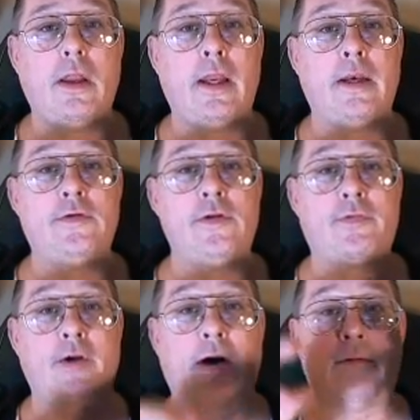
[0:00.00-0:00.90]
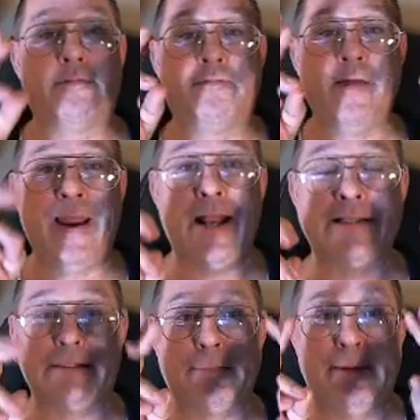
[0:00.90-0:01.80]
into their
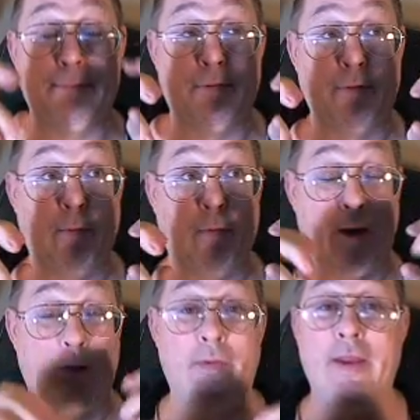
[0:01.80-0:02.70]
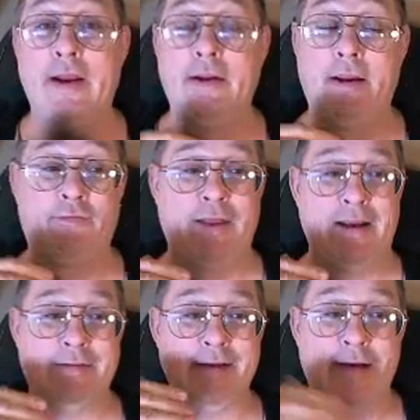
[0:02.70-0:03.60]
fans, the people that, like, when they, if
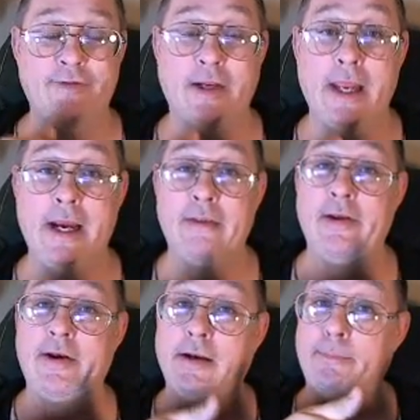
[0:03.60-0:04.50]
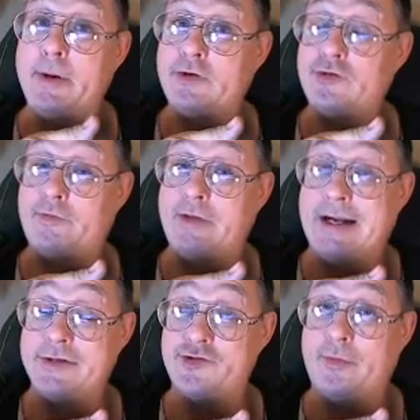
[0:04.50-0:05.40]
they defecate and they take a picture of
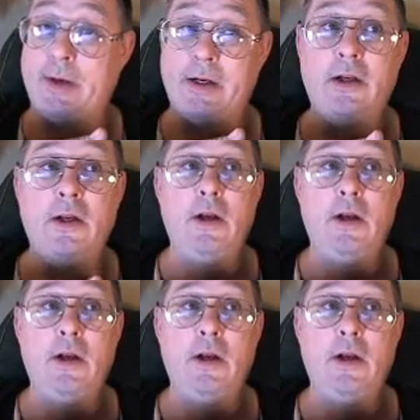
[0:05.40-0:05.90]
that excrement,